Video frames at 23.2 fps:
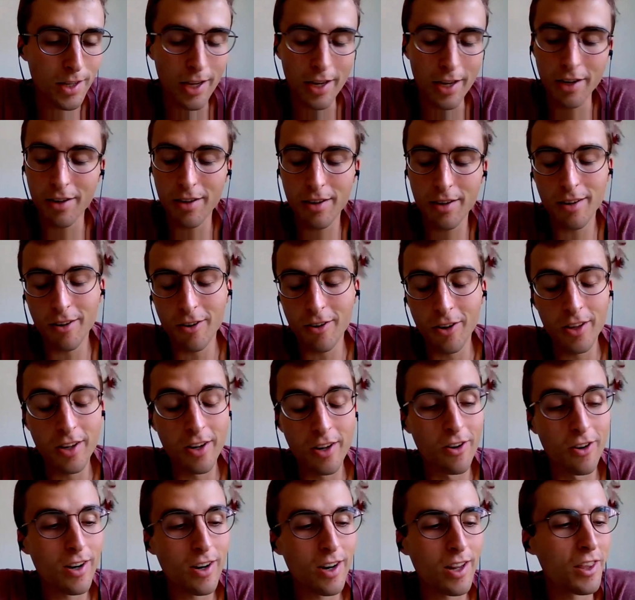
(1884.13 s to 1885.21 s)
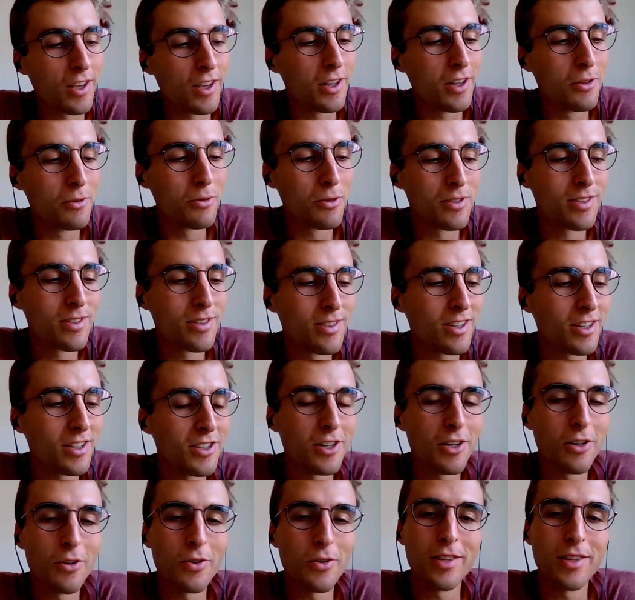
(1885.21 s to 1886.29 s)
And all in all, I think it was
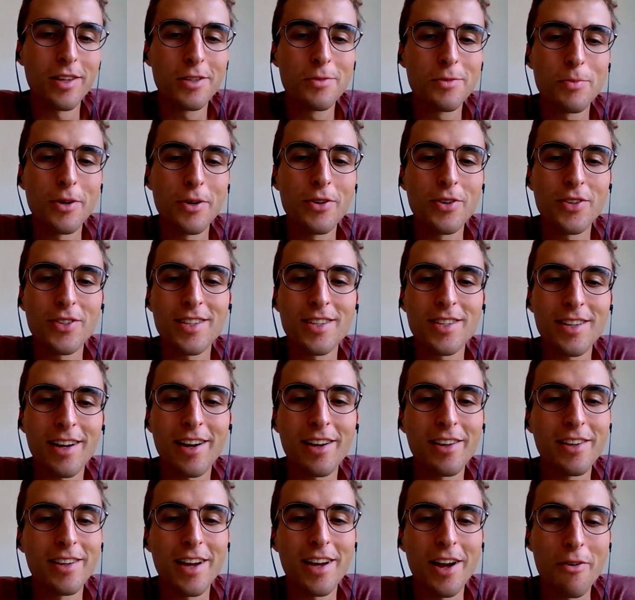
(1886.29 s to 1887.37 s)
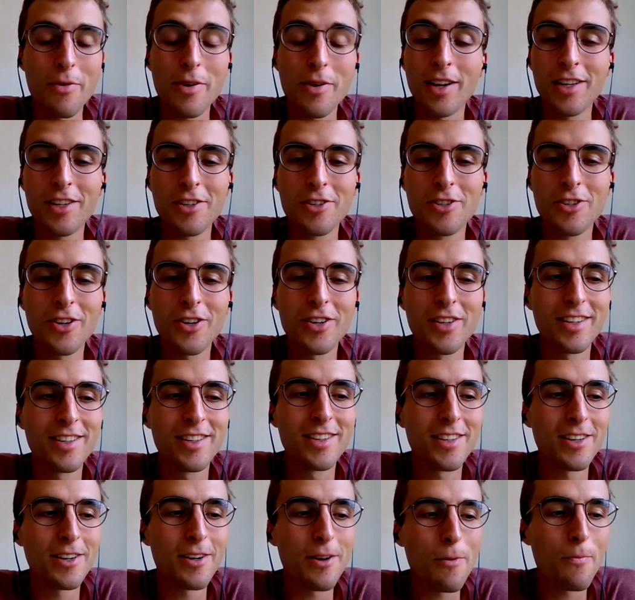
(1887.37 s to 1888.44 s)
such a great experience. I really enjoyed
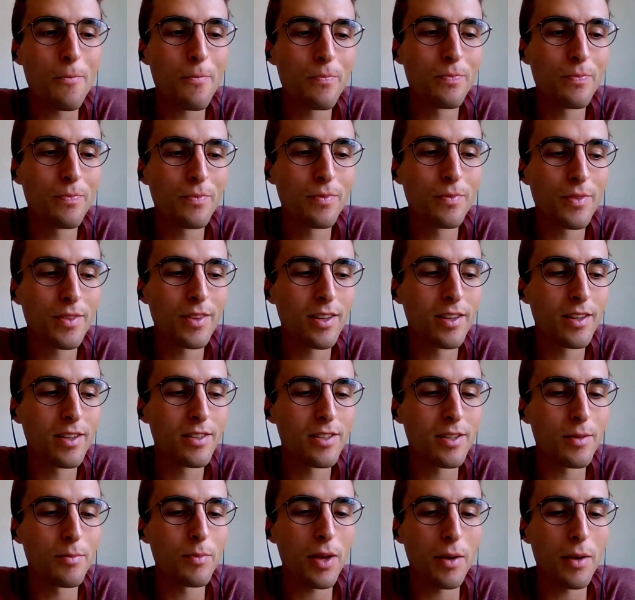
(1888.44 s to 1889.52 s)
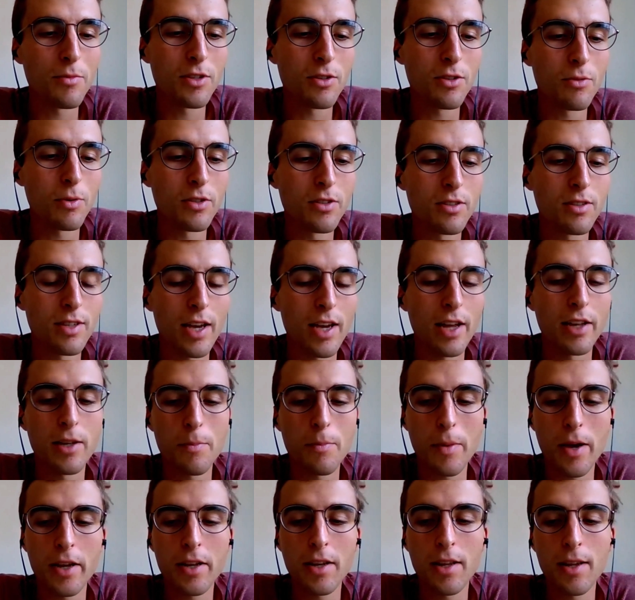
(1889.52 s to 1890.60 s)
it. Sometimes it was
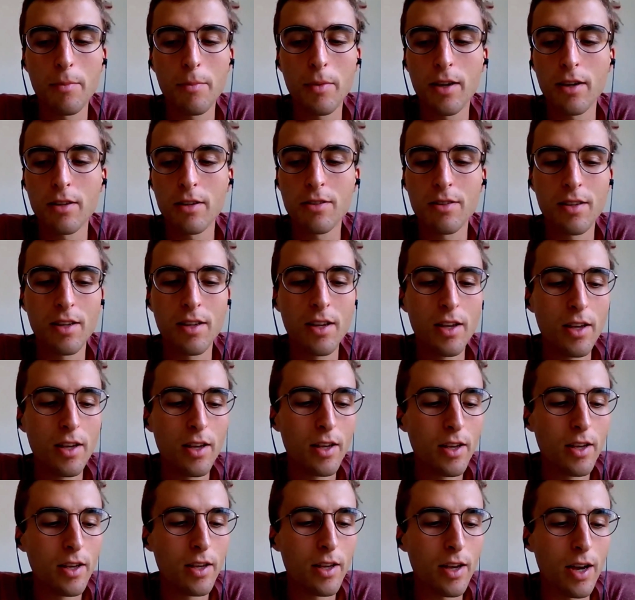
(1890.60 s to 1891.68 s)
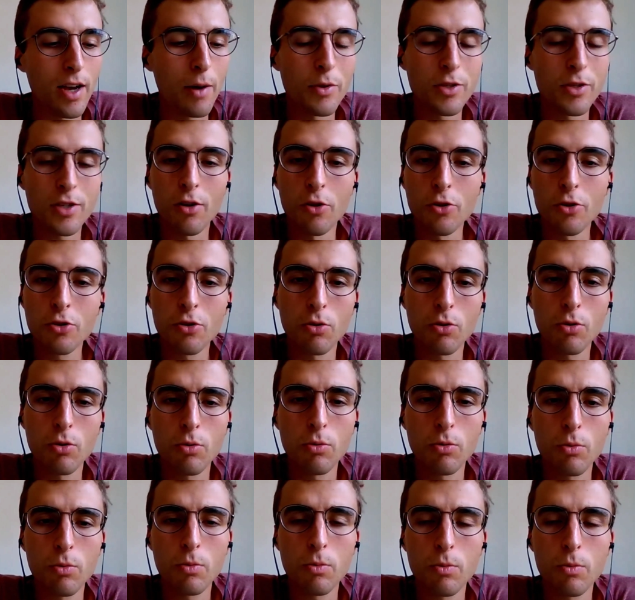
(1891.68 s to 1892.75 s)
demanding, because I was
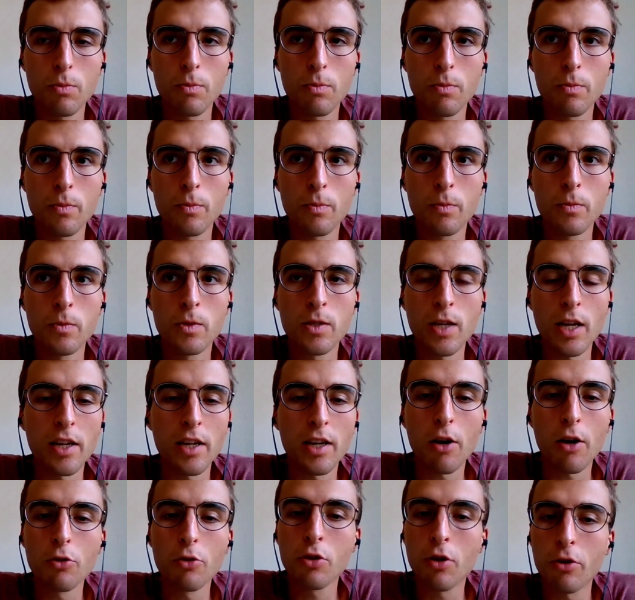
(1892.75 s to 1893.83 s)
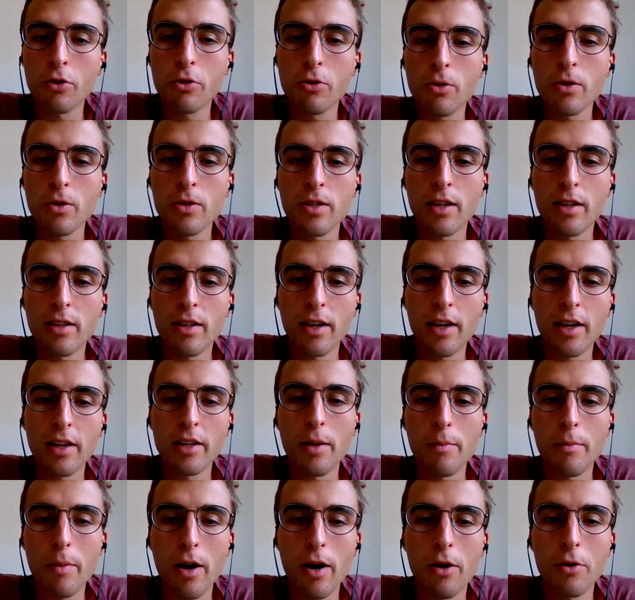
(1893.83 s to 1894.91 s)
also setting out controls and taking
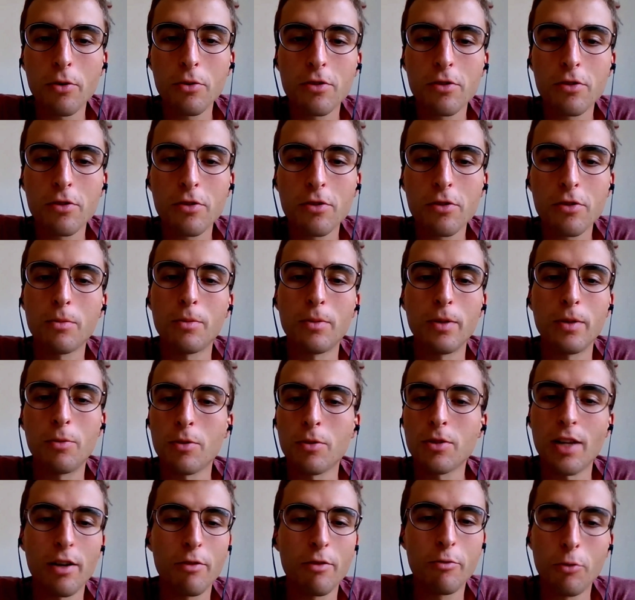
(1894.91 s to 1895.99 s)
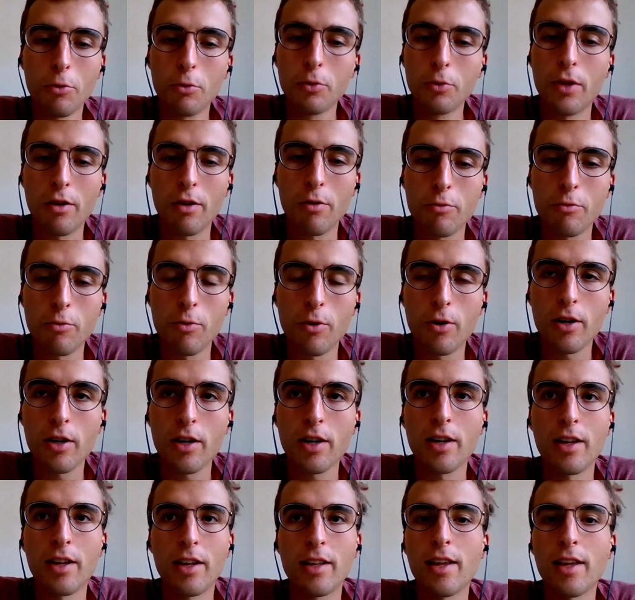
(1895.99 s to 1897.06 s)
them out. So it was like full day of
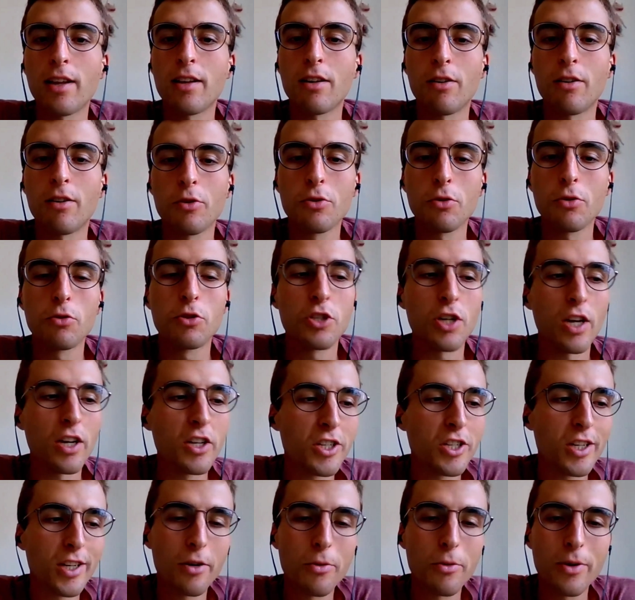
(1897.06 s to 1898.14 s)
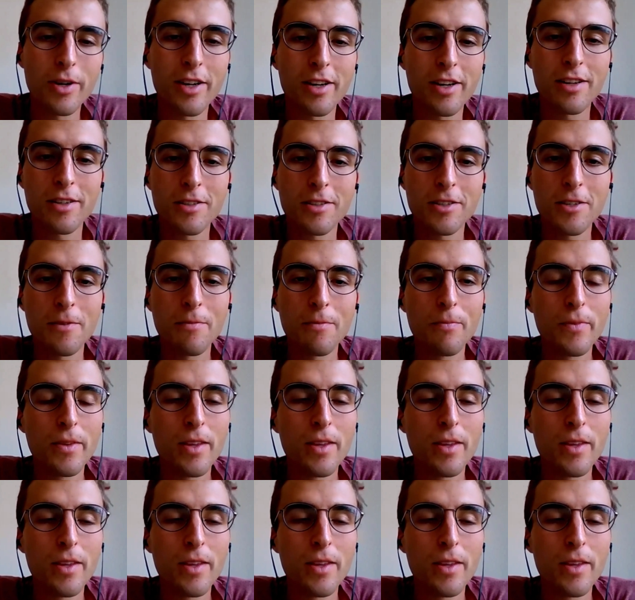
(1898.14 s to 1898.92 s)
work, and then also changing arenas.